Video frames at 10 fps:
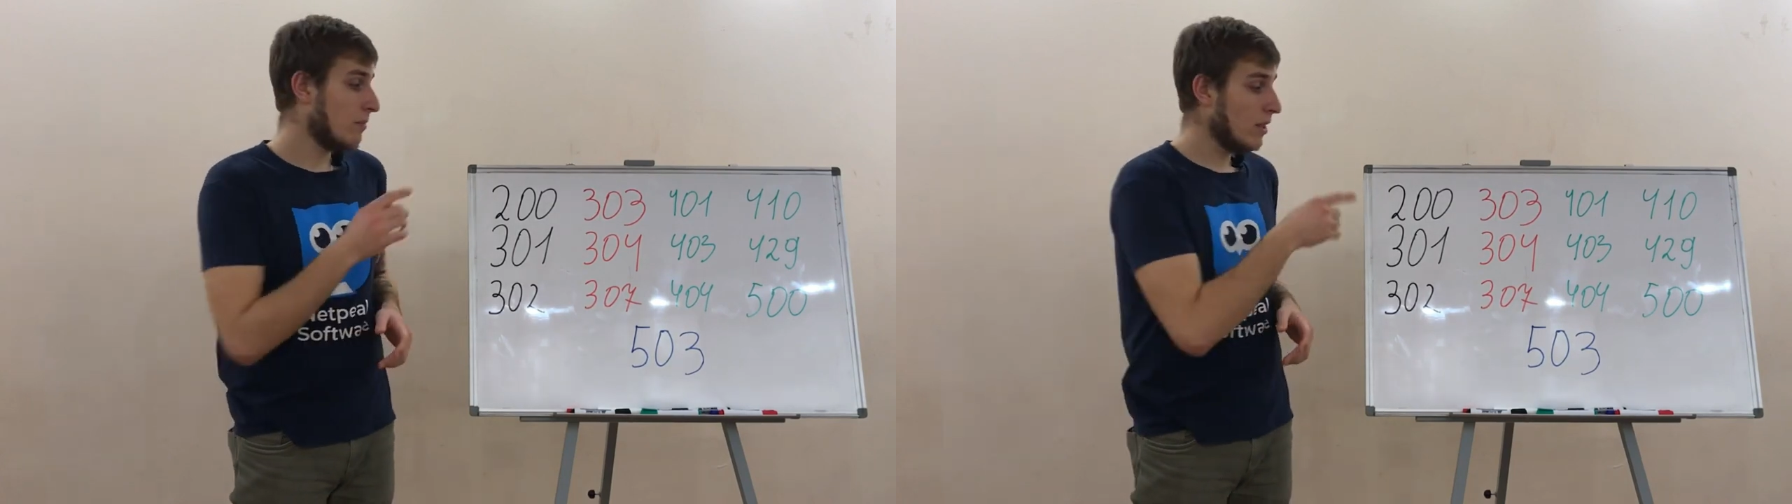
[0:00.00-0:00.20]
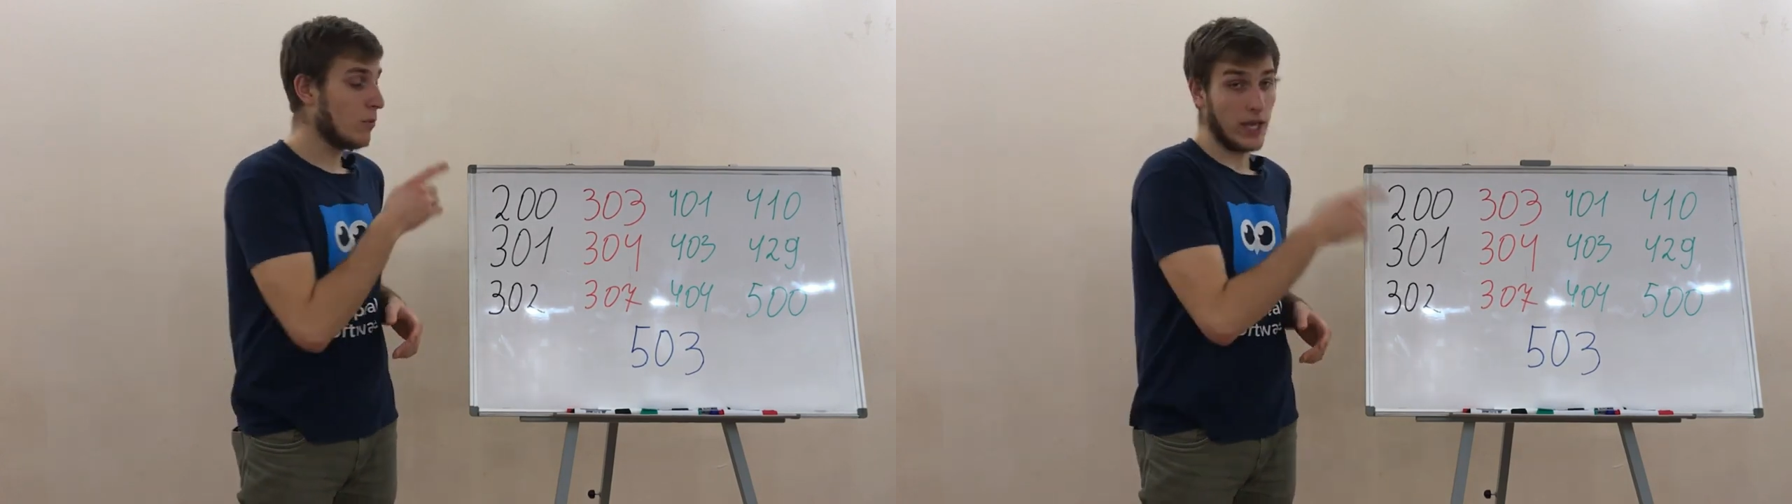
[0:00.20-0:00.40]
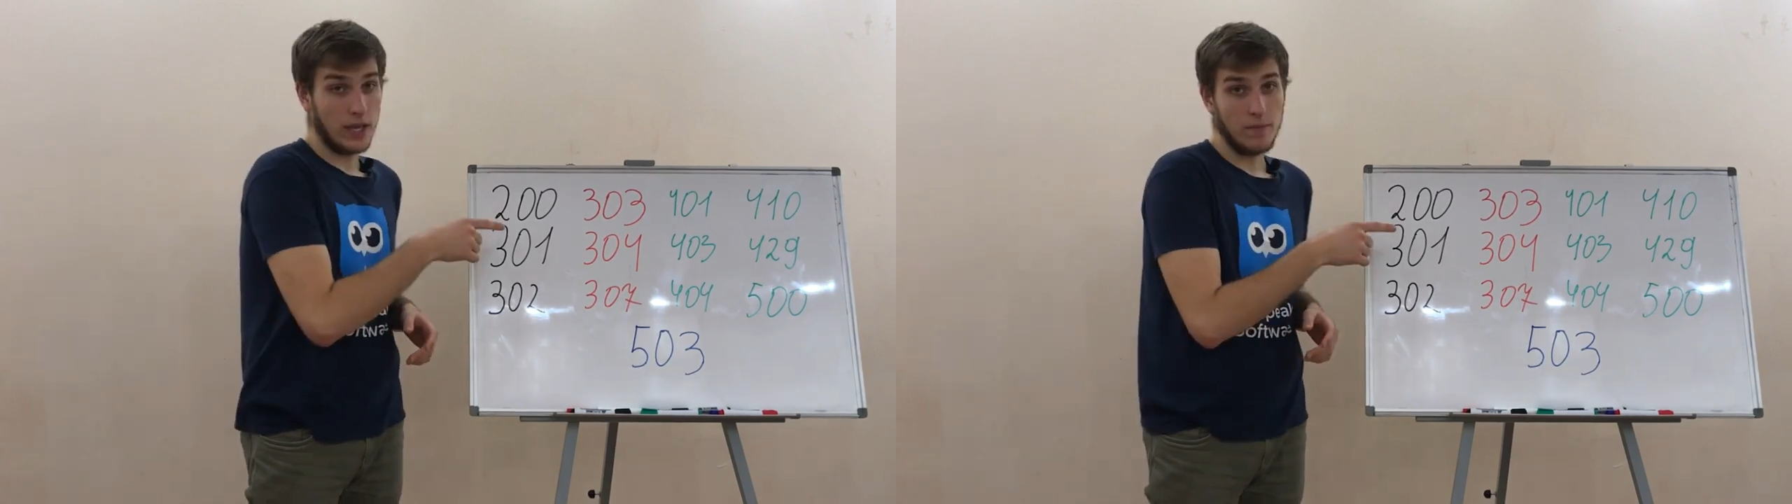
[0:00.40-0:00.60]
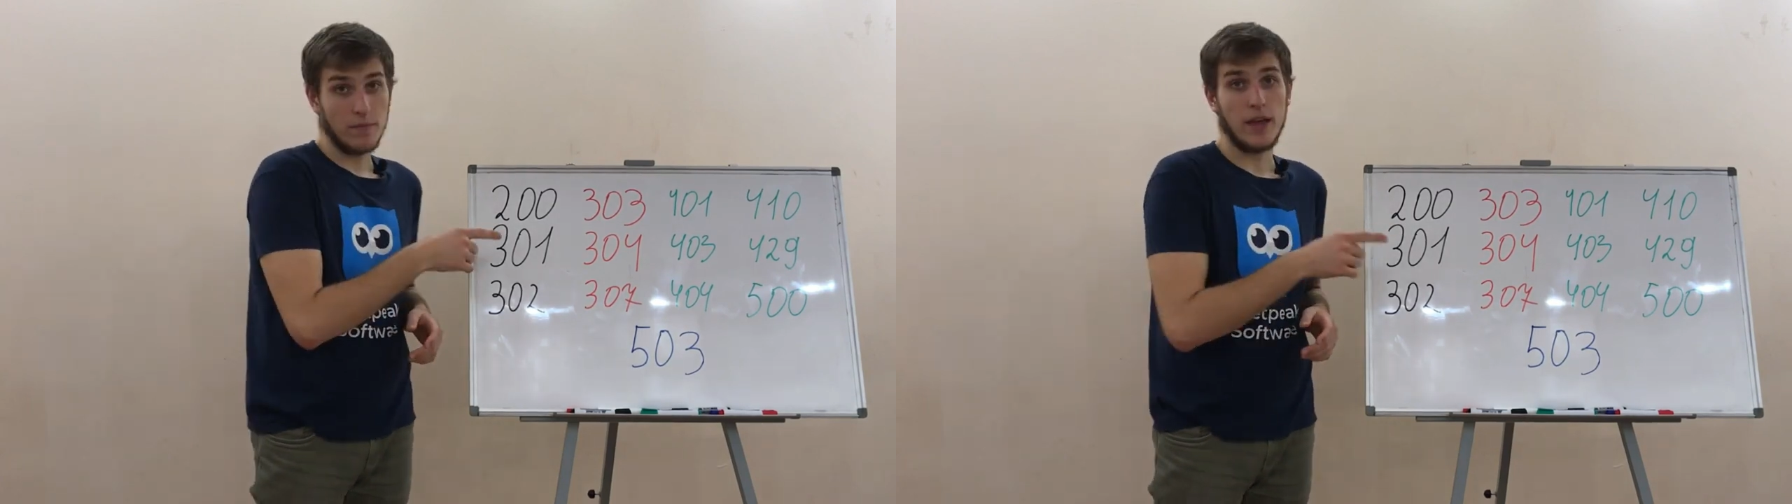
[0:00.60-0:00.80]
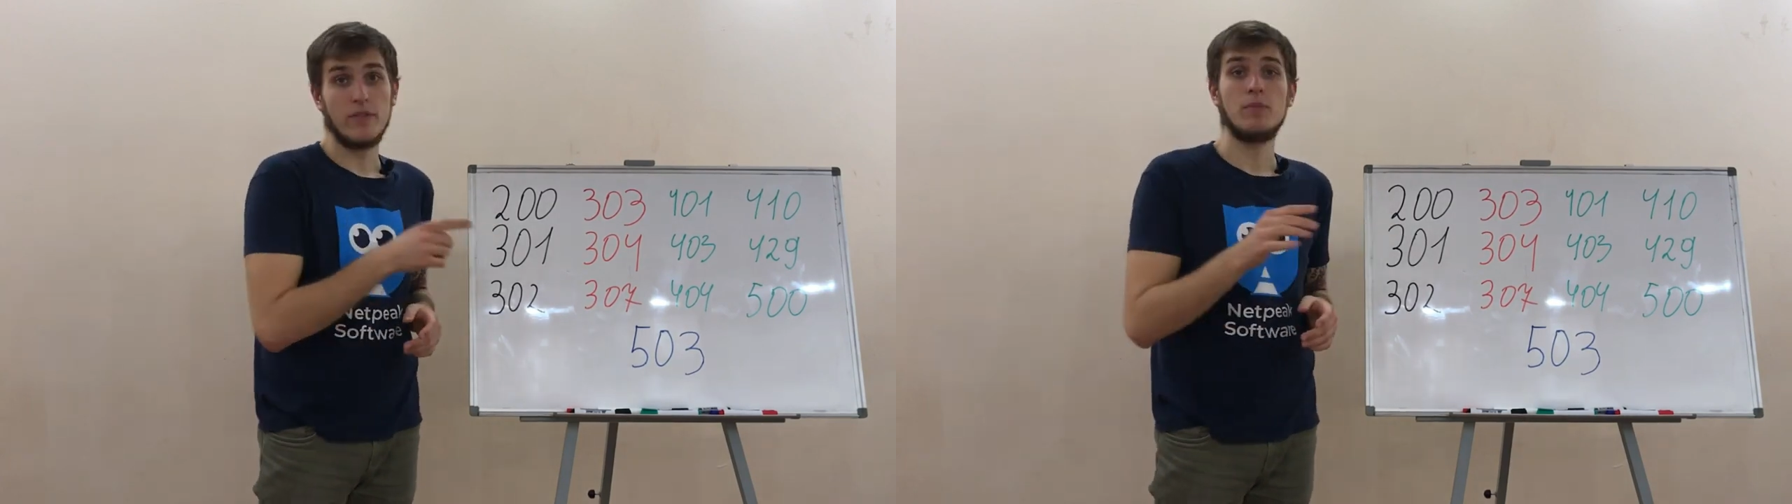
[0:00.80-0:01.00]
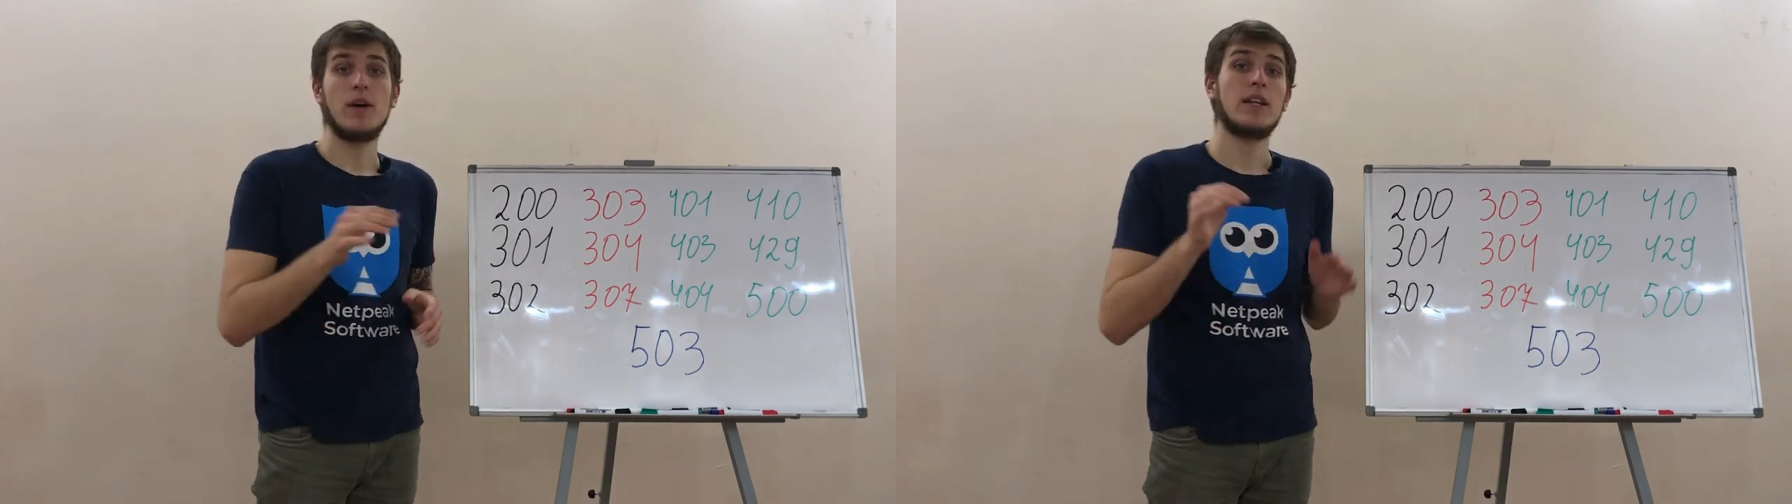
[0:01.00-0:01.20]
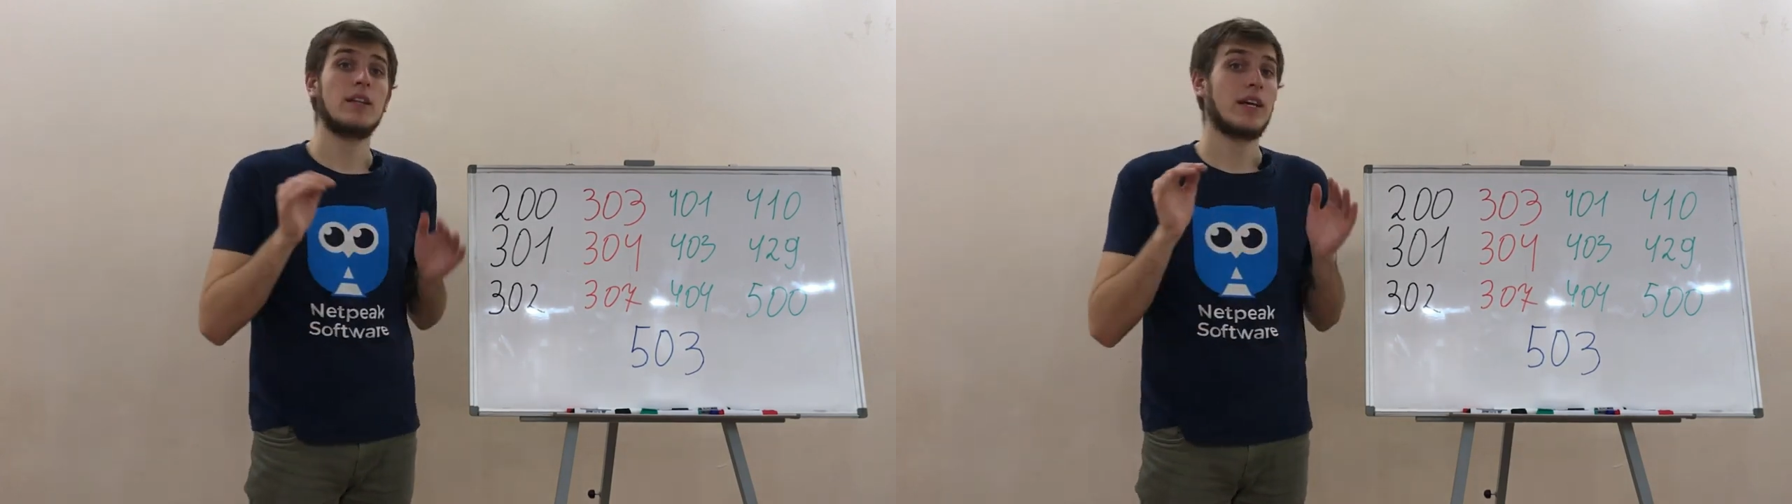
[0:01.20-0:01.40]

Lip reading: By the way, everybody